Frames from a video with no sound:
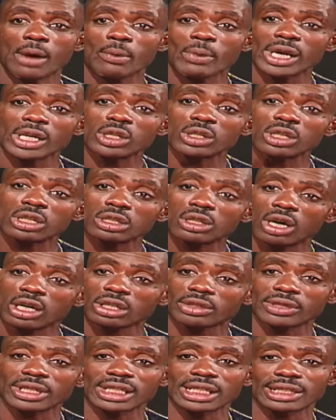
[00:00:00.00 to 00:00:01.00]
And when you know
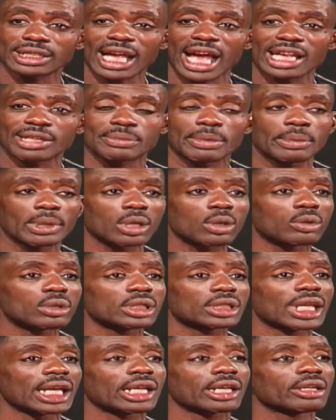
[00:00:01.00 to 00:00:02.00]
done criticize me, me
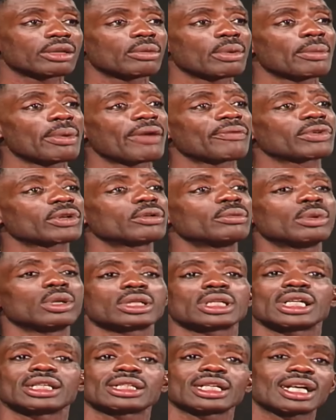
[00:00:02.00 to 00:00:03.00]
couldn't take him no more. I have to come
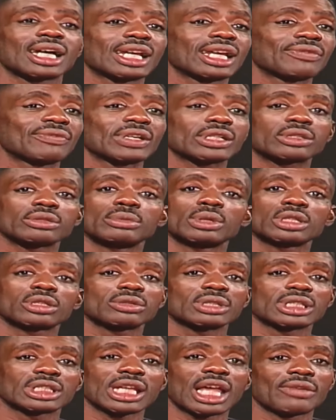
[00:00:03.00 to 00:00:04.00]
out and say, God, if I so much
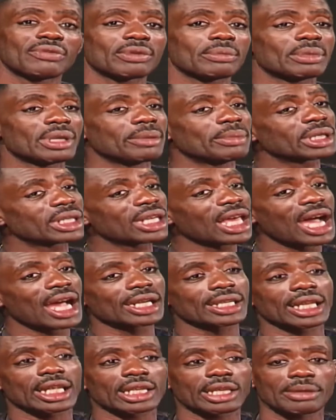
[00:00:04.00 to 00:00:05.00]
Christian to be, me
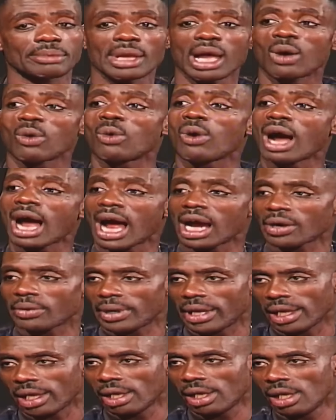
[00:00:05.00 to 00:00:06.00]
can't take him, I walk
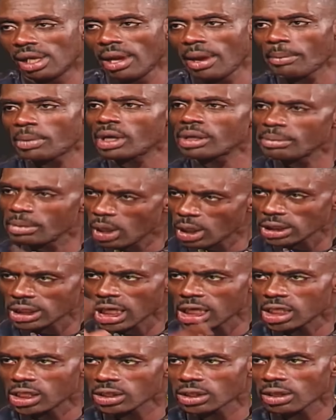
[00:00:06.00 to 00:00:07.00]
away. But me will
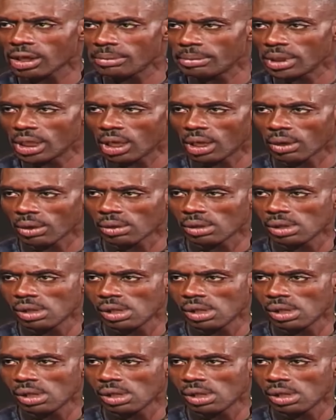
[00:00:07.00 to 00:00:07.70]
tell you something now.